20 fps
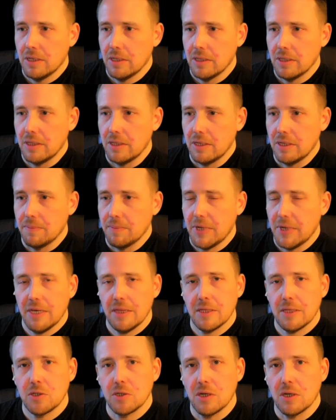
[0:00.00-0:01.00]
the
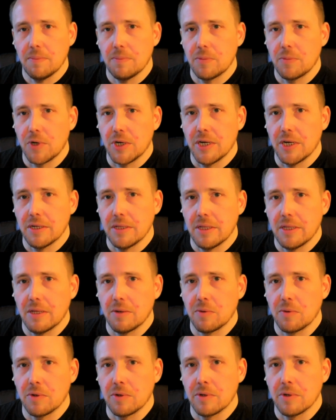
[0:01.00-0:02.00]
Math Shop brand that
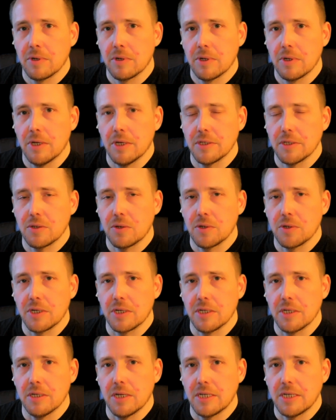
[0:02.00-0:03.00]
they were starting
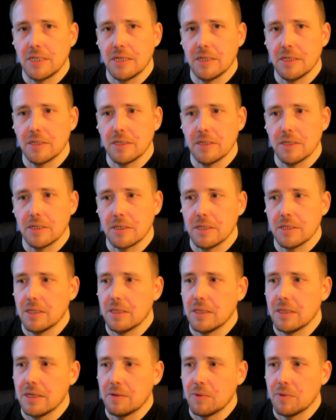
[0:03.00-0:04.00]
in 1986,
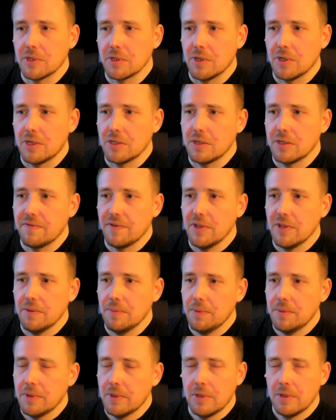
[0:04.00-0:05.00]
and they went on to
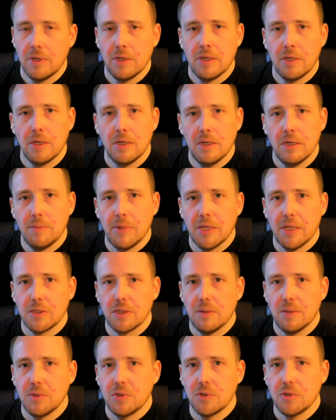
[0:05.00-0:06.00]
develop in Math
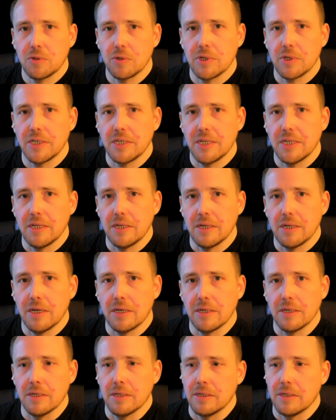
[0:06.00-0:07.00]
Shop Junior in
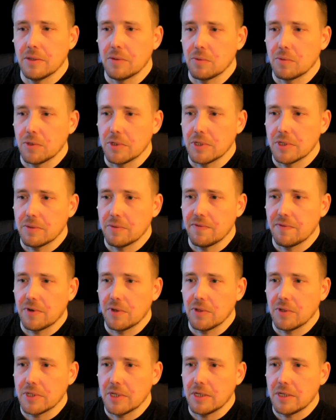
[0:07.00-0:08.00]
1989, another release that we've
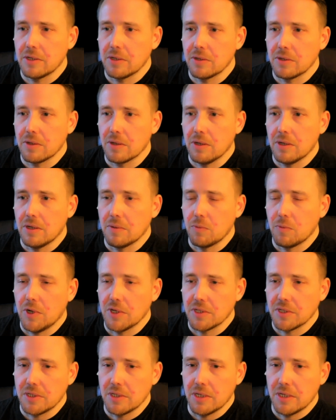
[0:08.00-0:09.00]
already looked at here on
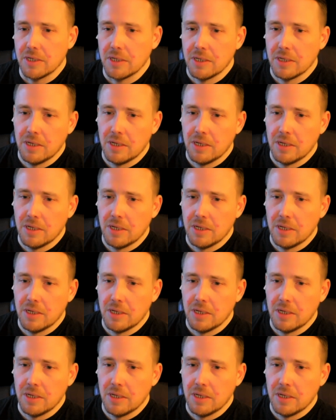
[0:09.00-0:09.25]
Walls Today.